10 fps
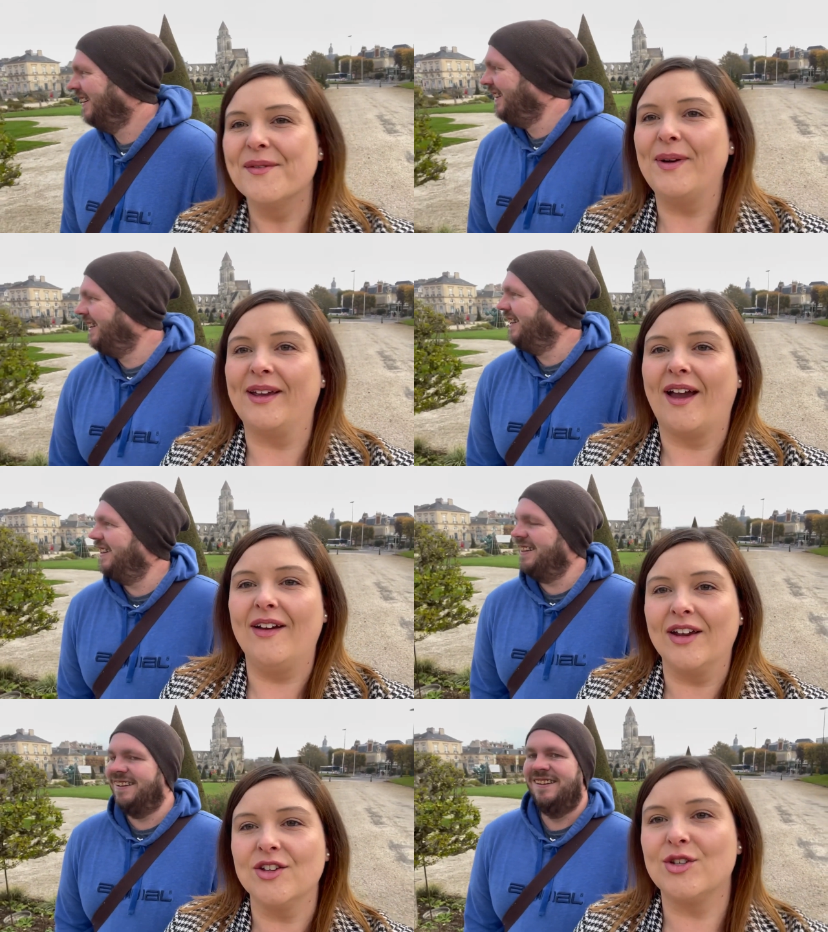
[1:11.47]
Speaker 1: we're
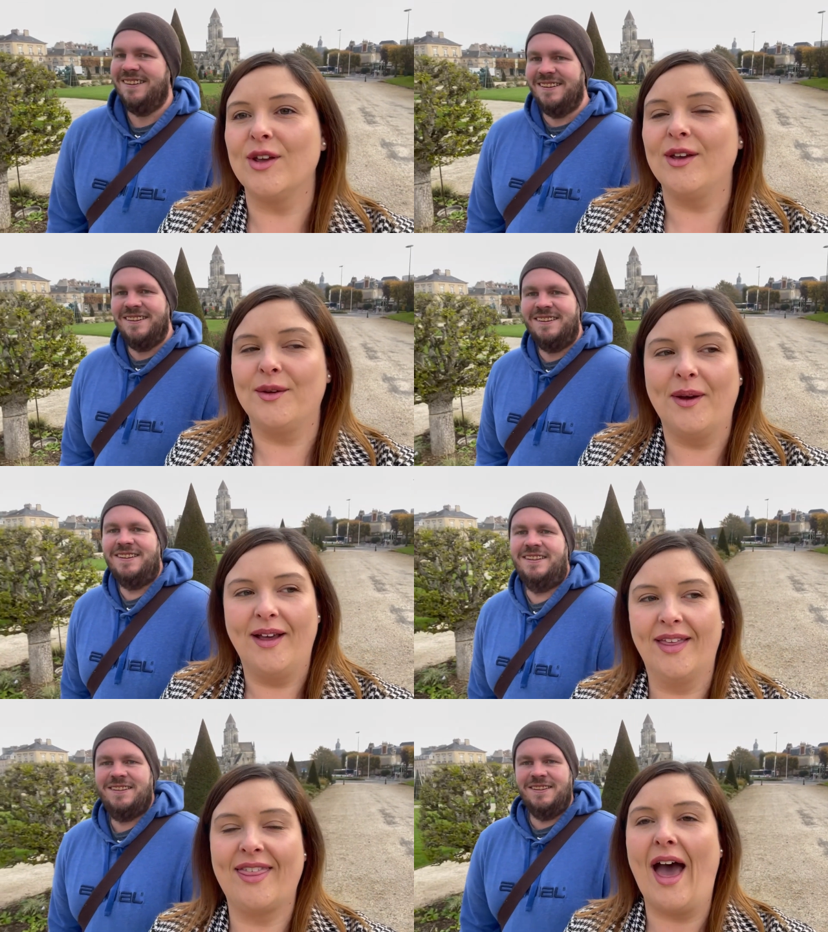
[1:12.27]
going to
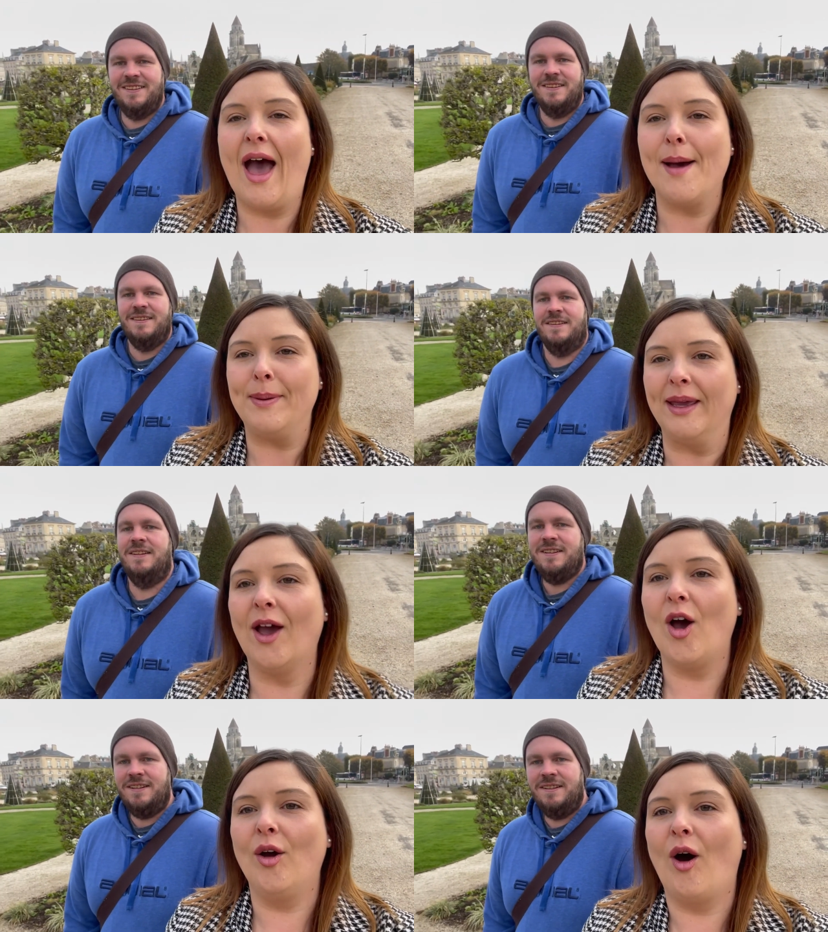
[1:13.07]
the Abbey
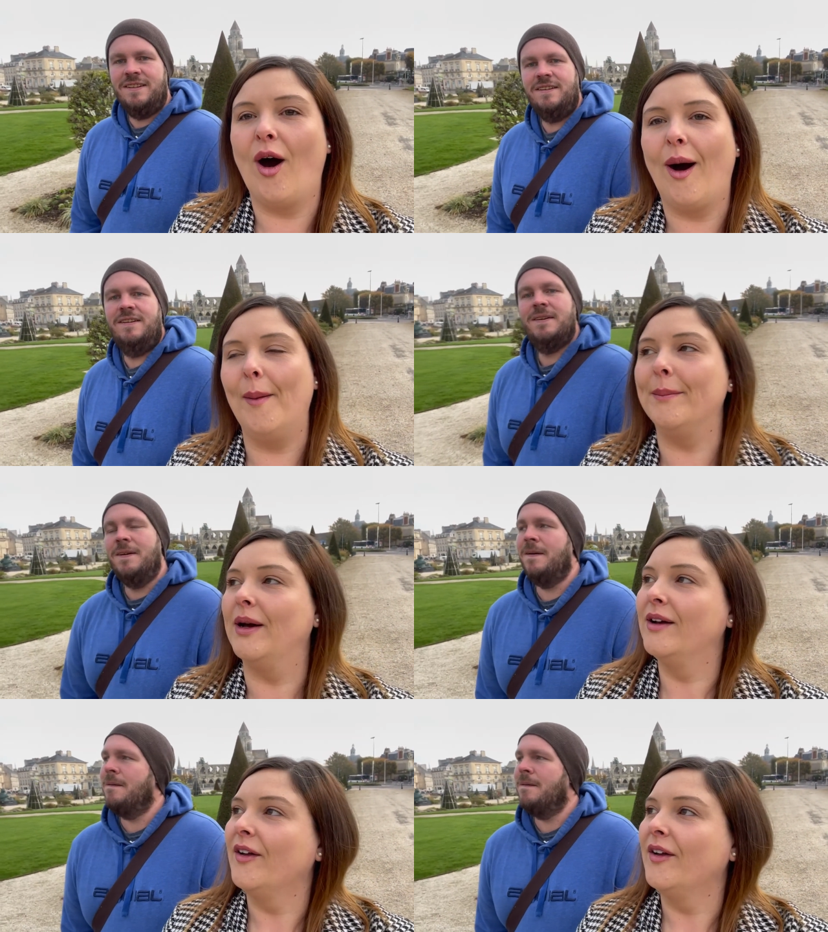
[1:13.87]
aux Hommes,